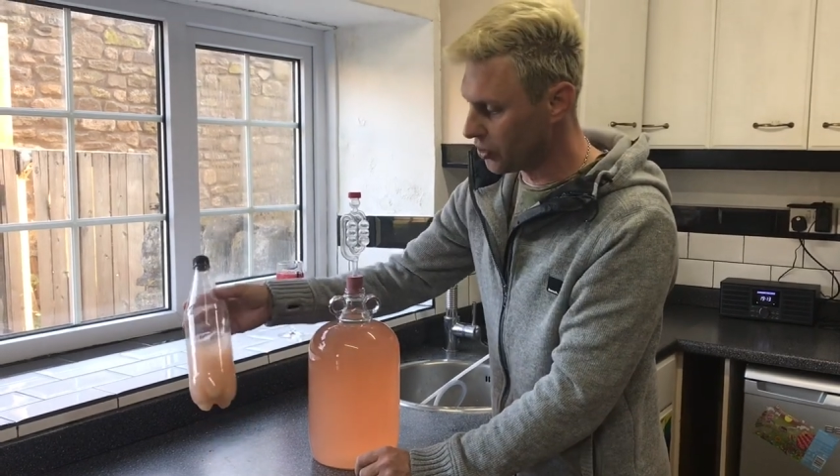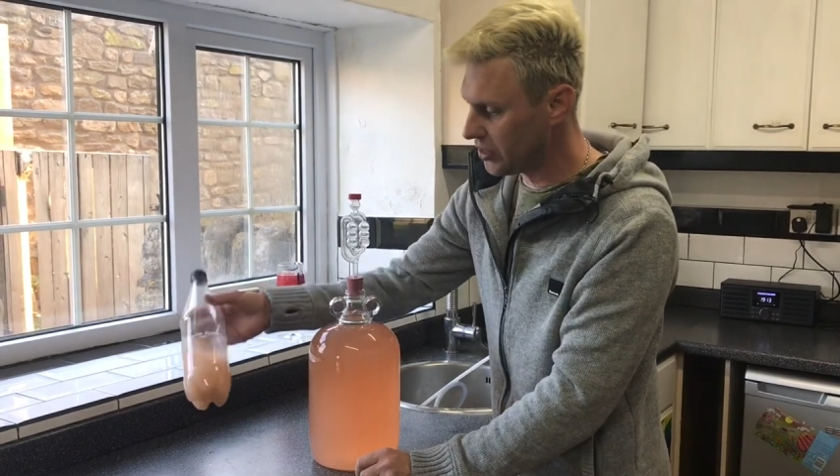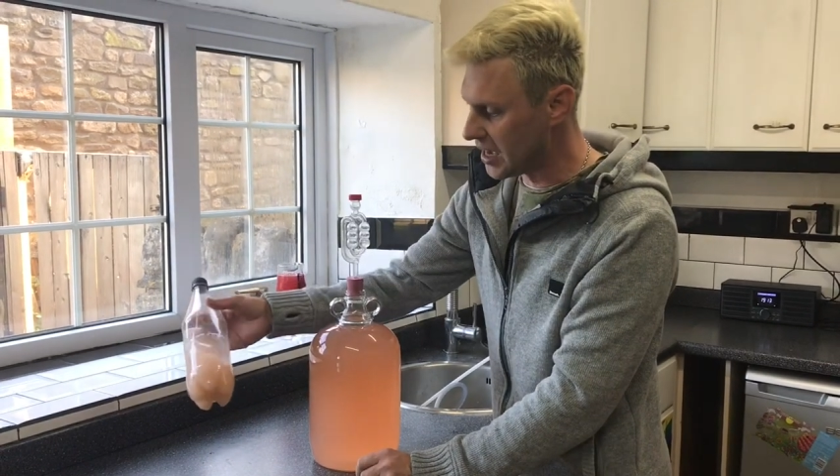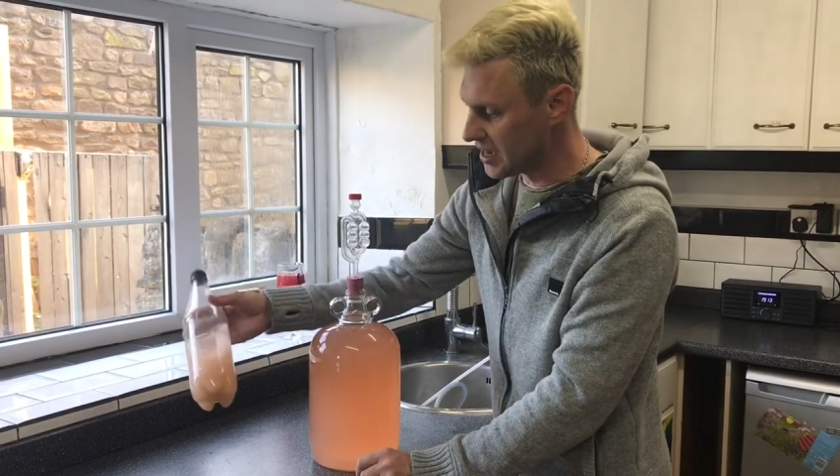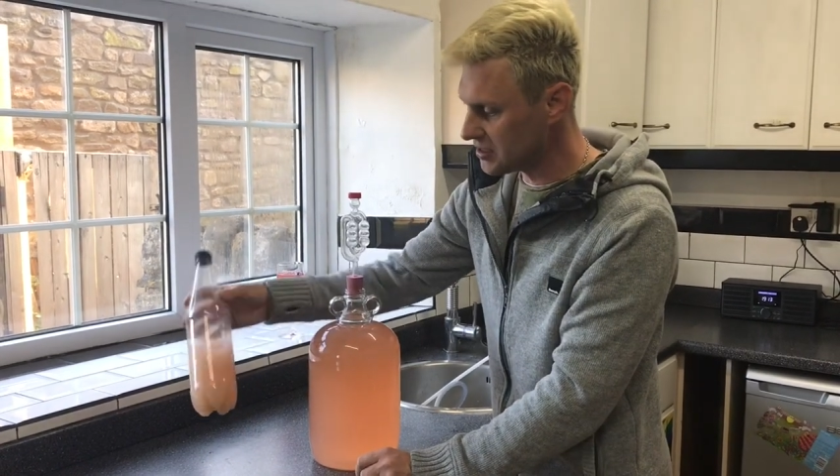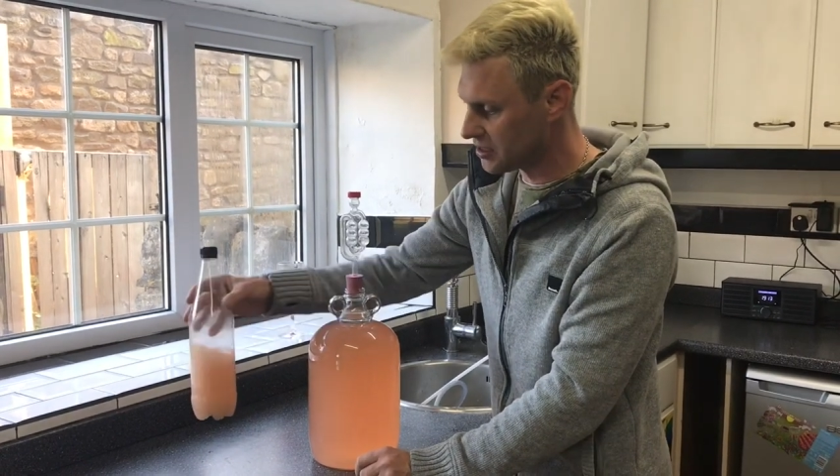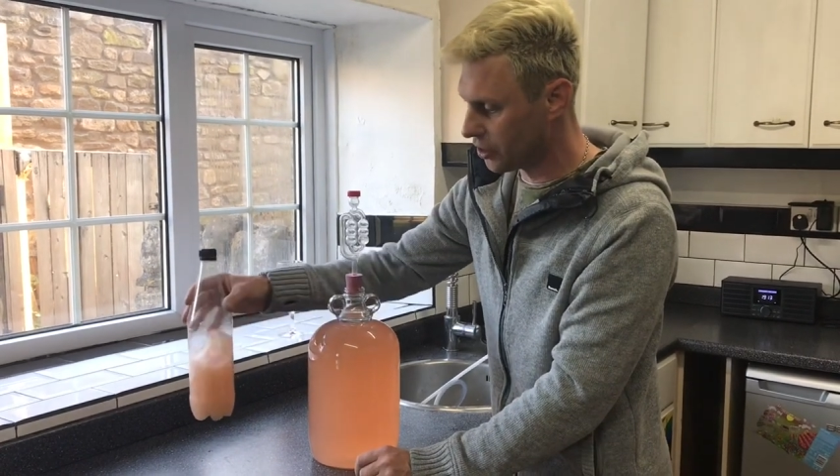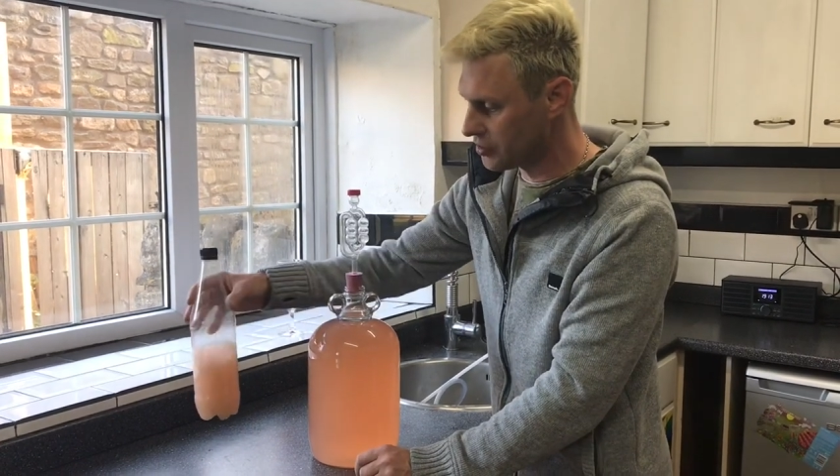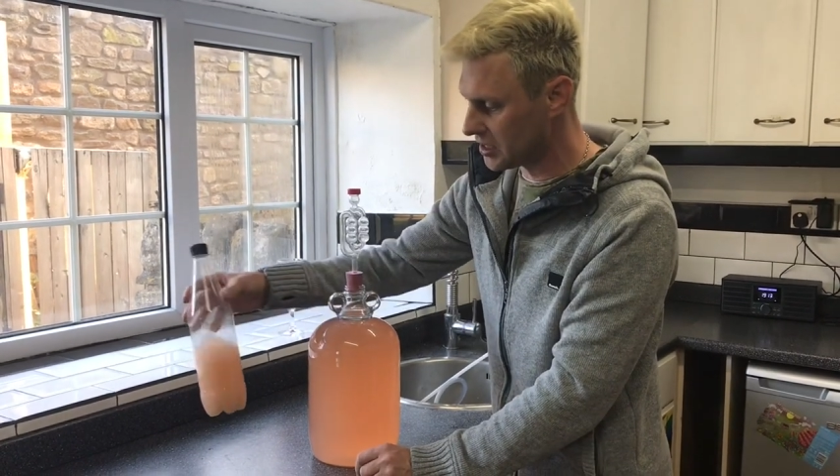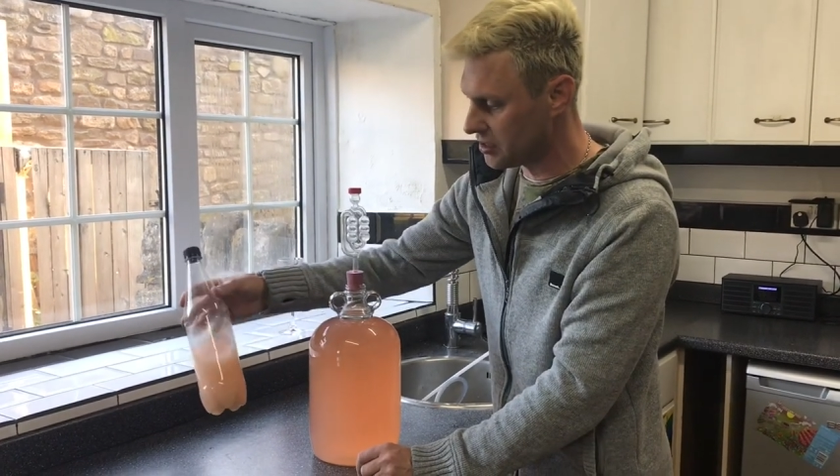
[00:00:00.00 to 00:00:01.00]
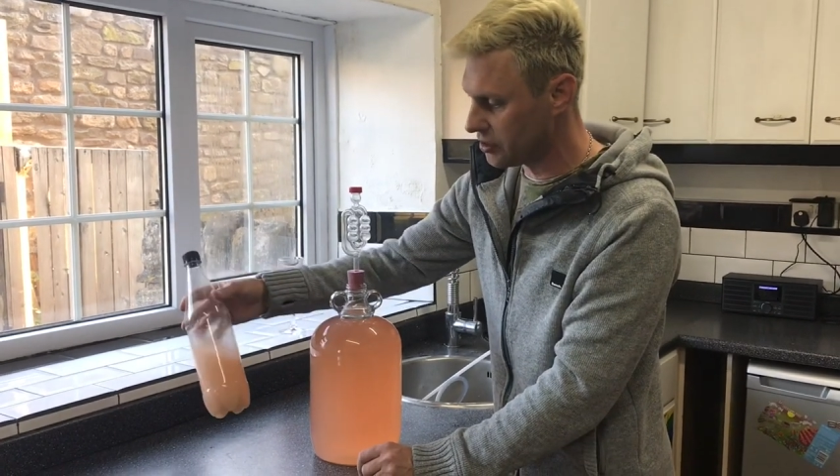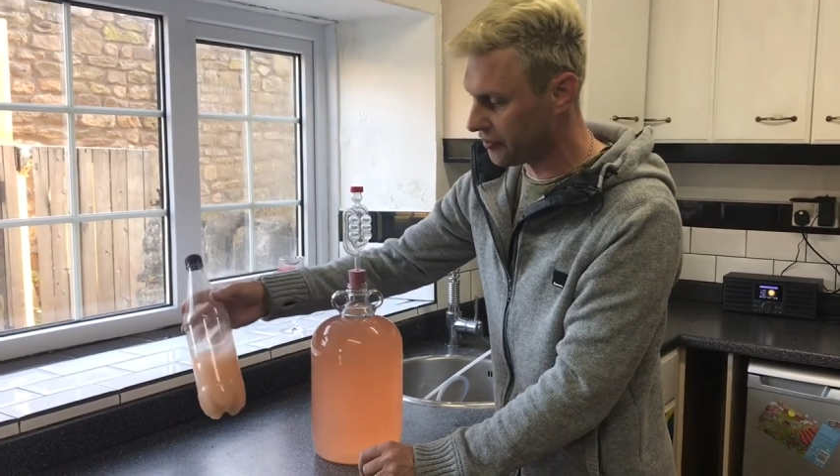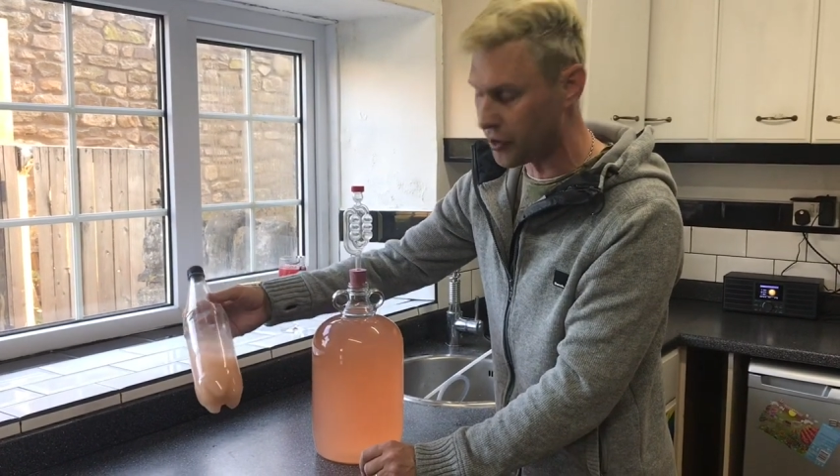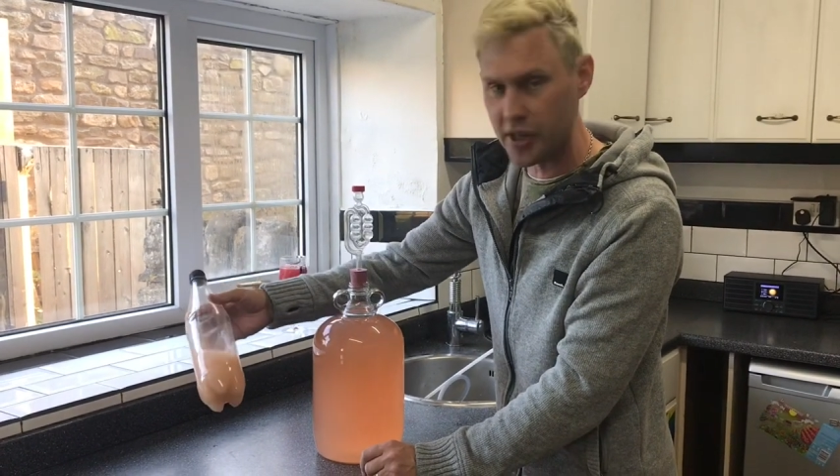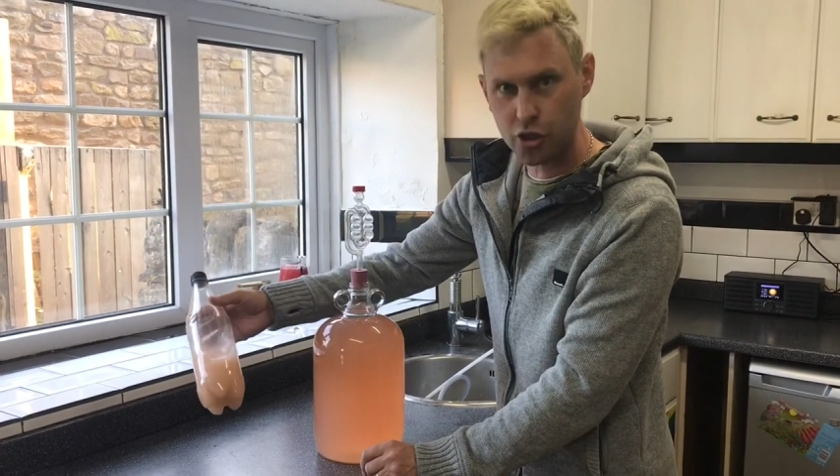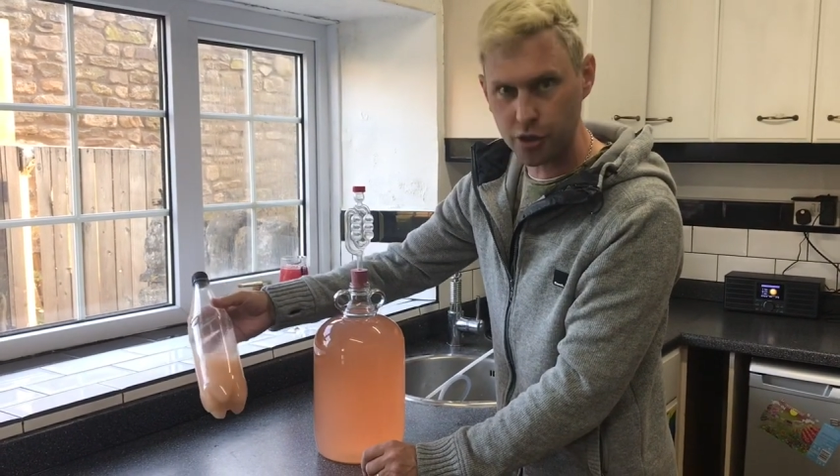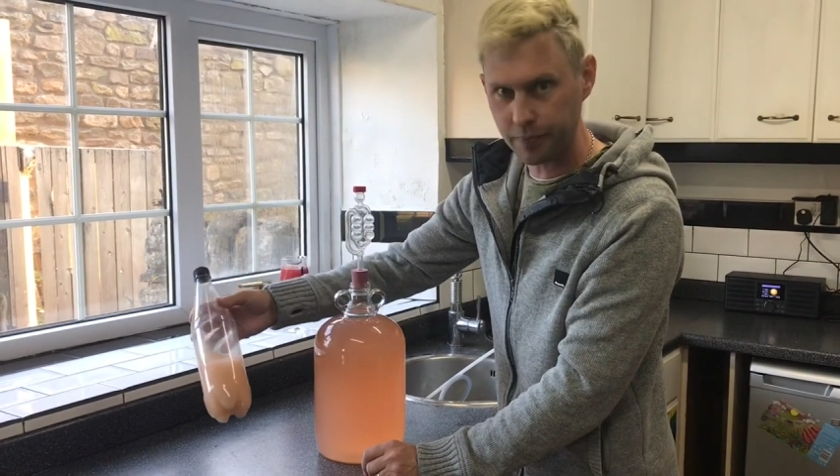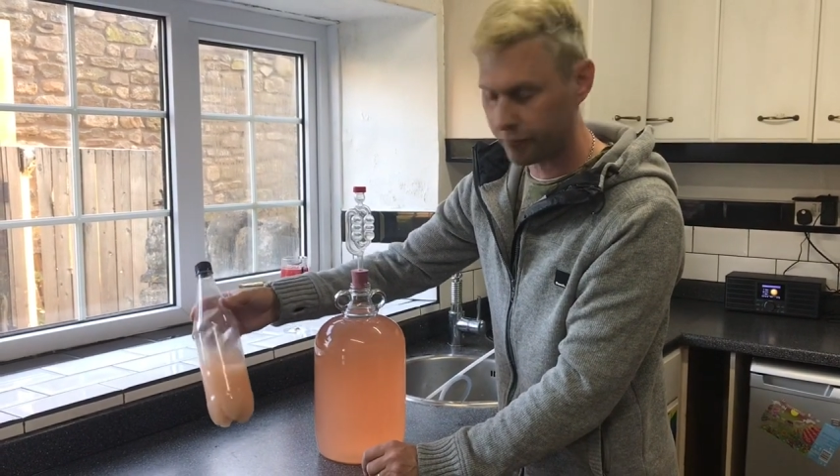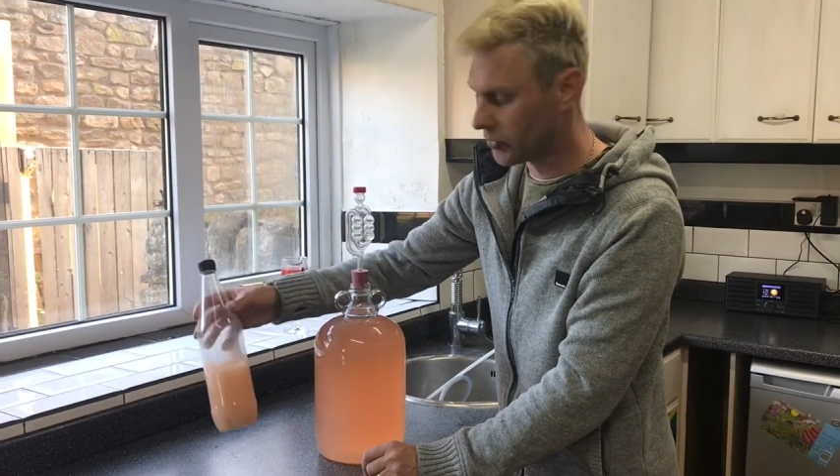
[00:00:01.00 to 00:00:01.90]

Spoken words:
this goes in the fridge,